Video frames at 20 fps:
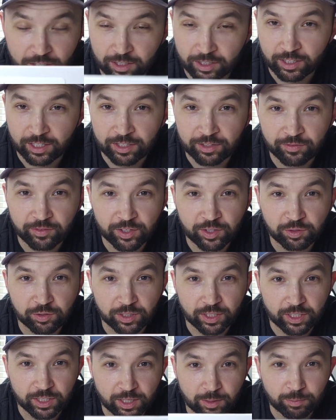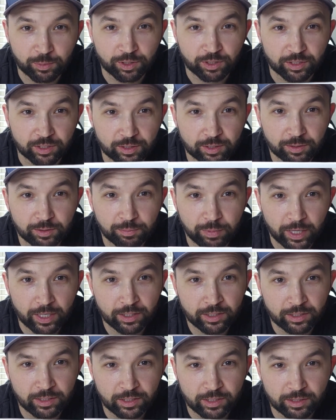individually numbered
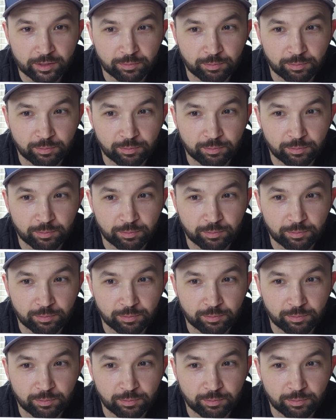pens.